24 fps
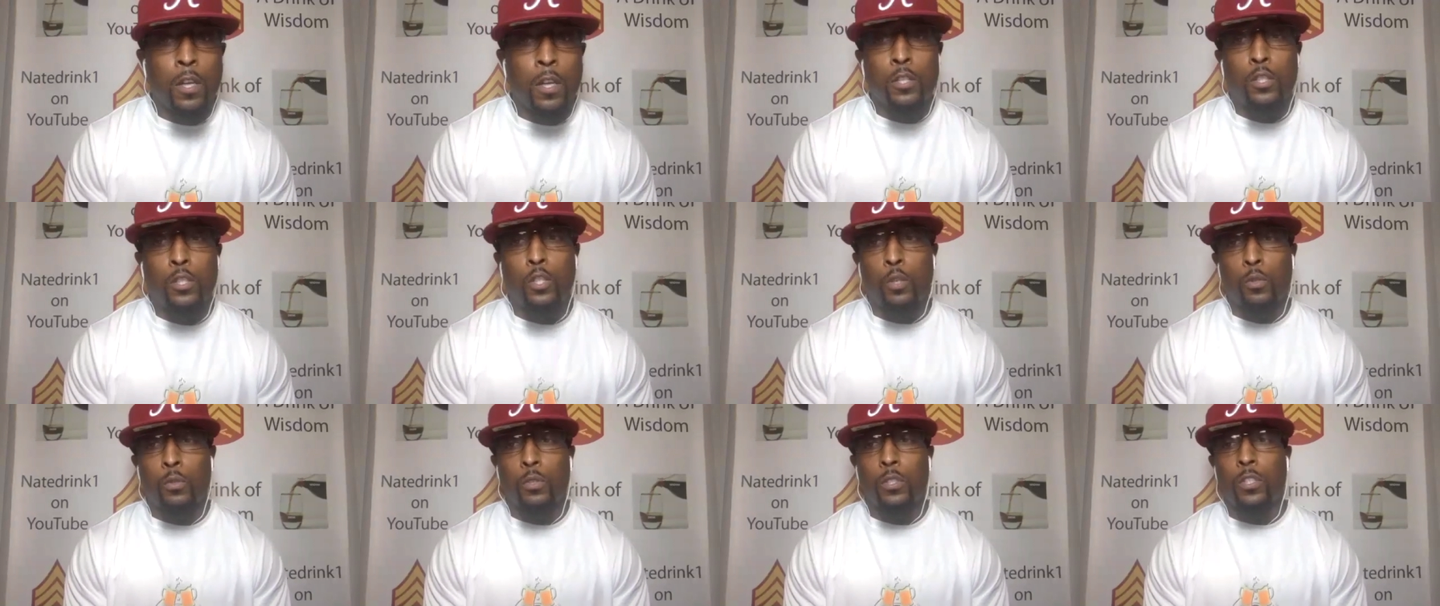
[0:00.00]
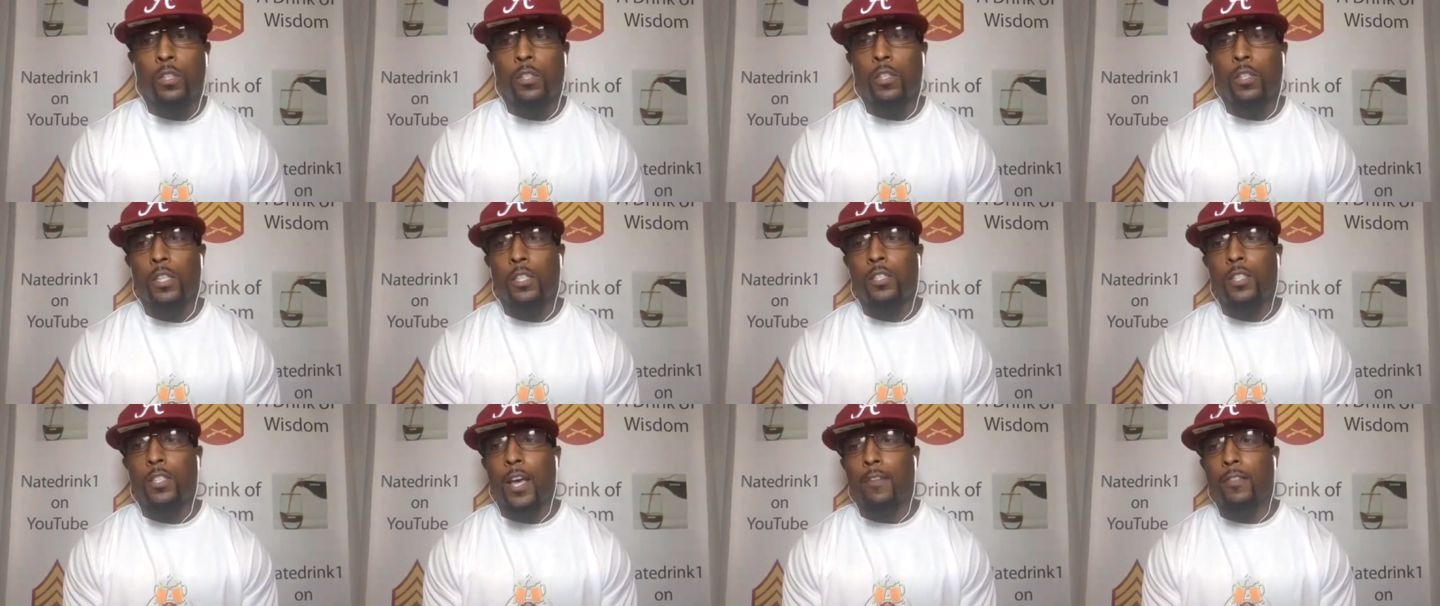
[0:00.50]
Jr., the
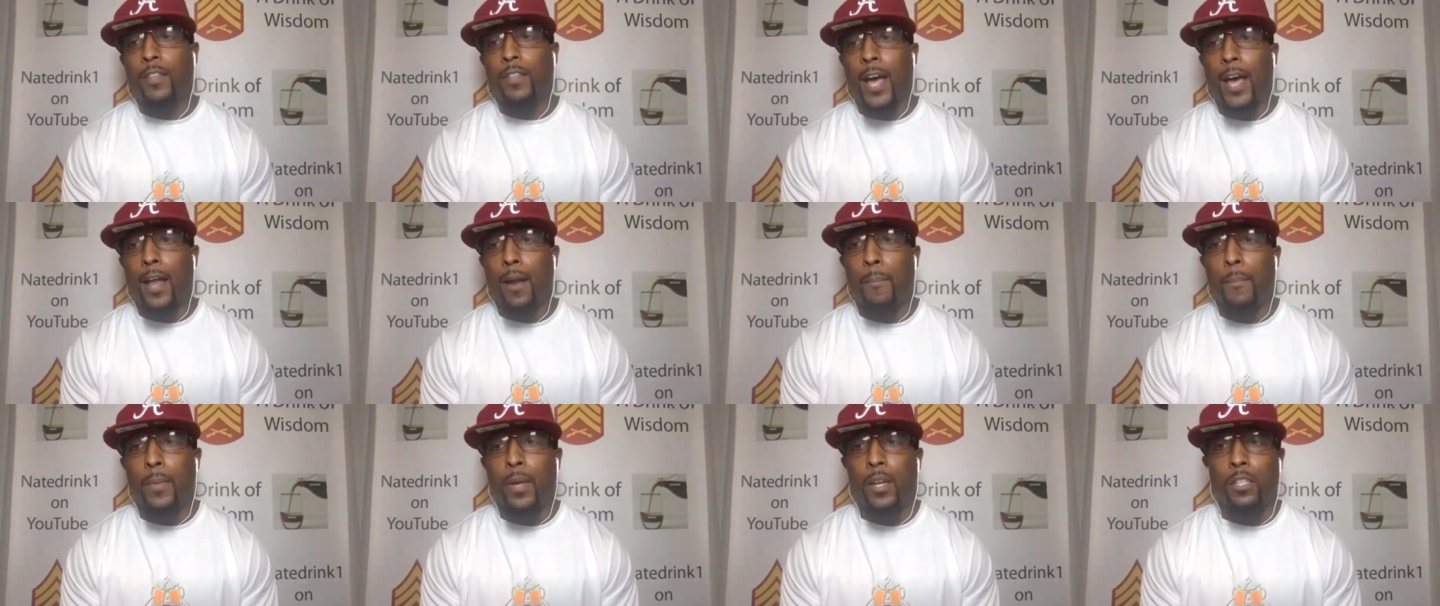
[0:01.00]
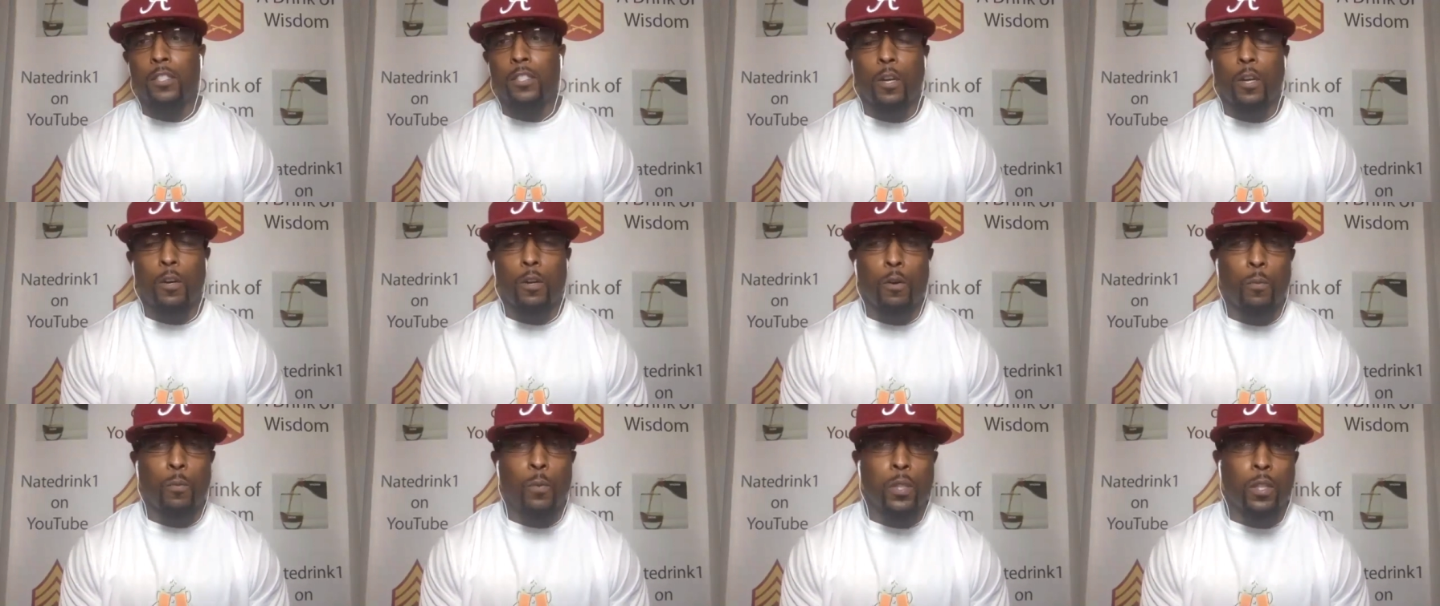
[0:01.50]
safety out of
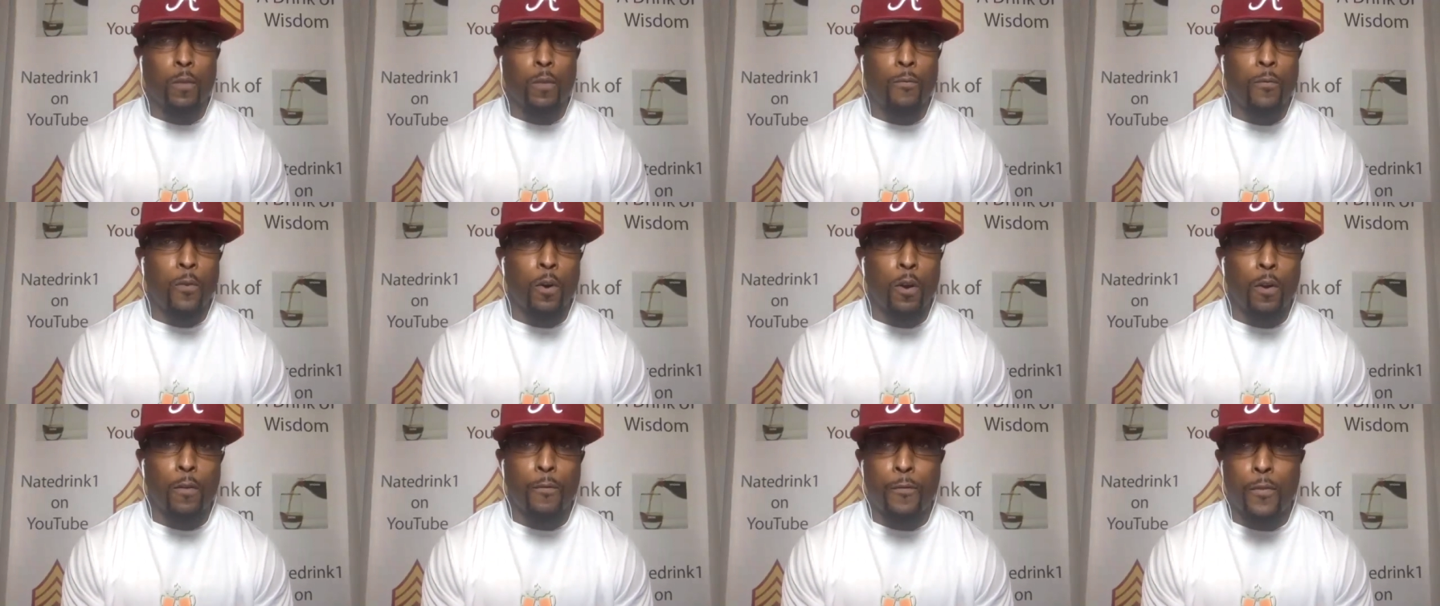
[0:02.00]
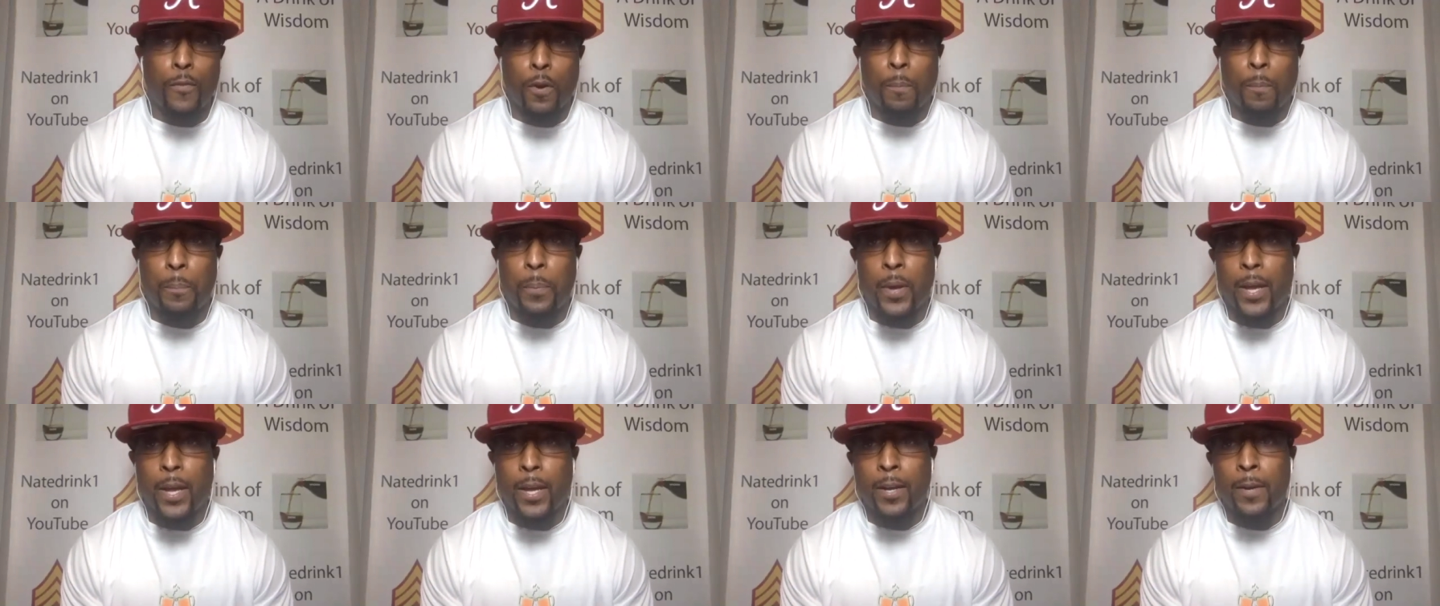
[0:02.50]
Minnesota, with the 45th
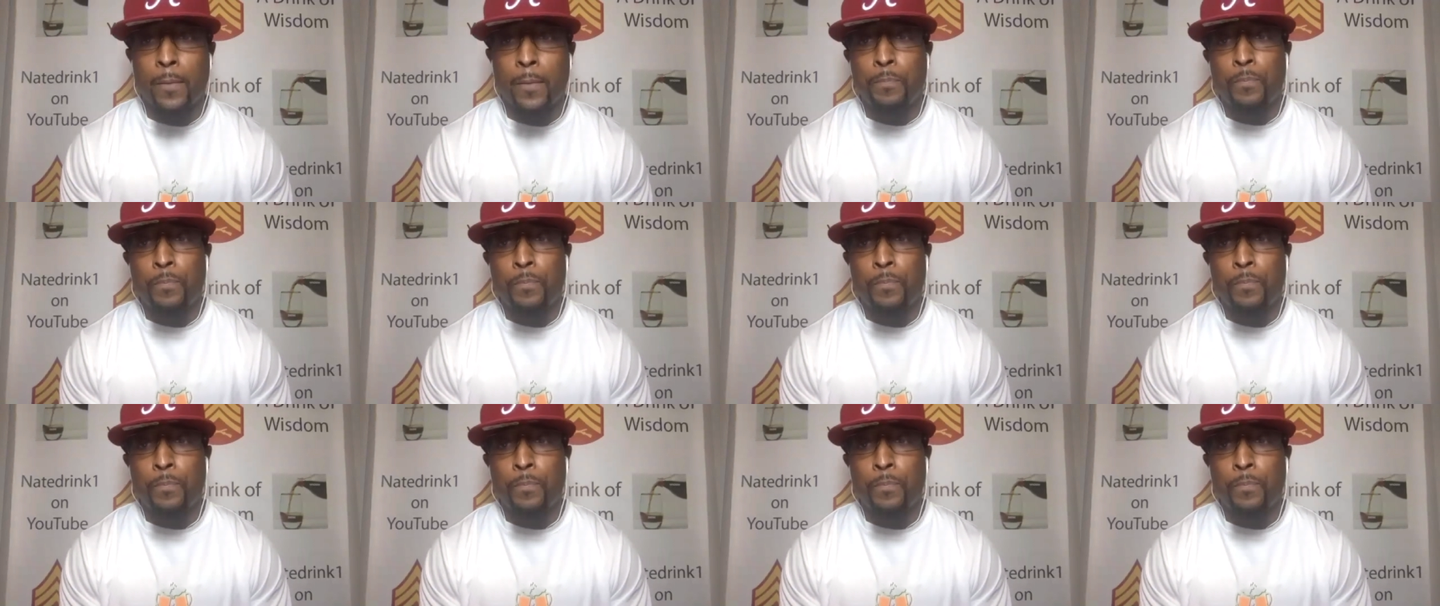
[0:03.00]
pick.